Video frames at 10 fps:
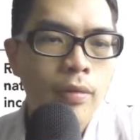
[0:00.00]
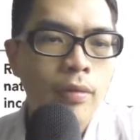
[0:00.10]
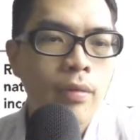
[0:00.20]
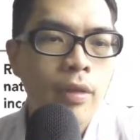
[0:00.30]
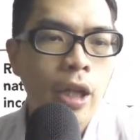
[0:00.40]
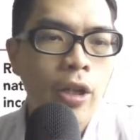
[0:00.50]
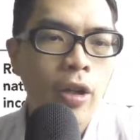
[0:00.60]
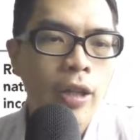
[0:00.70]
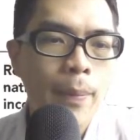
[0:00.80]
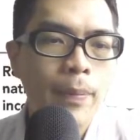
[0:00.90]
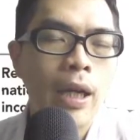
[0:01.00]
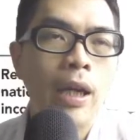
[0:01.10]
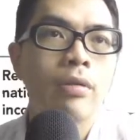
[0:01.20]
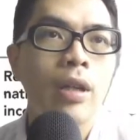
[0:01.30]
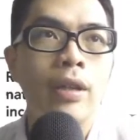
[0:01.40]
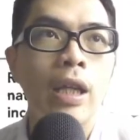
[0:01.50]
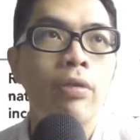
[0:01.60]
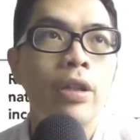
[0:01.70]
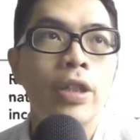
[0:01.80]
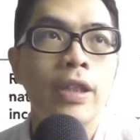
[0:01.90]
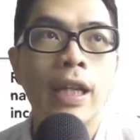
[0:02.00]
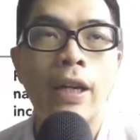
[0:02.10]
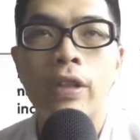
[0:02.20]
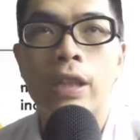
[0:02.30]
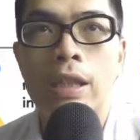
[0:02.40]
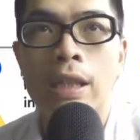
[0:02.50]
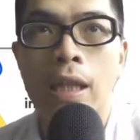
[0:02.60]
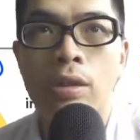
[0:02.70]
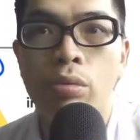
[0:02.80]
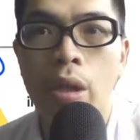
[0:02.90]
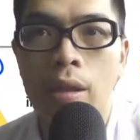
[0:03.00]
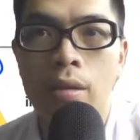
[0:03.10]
Can you all type it out? I think we just covered this last week.